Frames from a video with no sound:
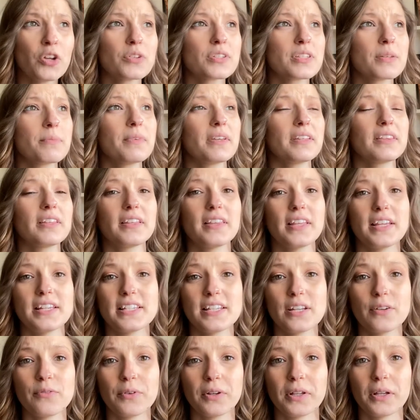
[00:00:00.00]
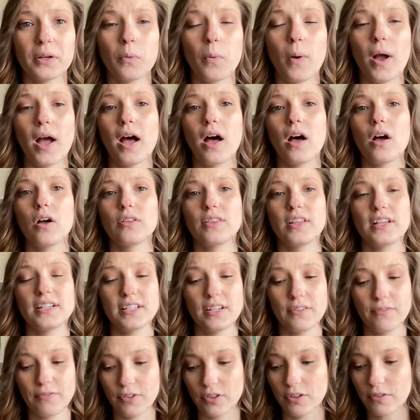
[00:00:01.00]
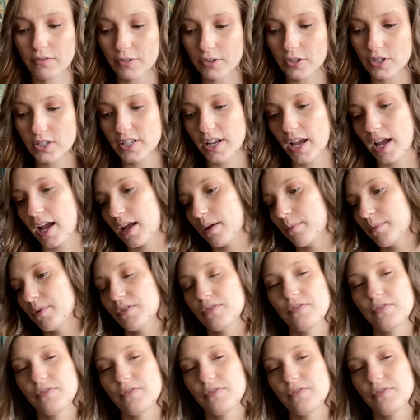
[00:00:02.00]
something that they did really well, they did for the first time,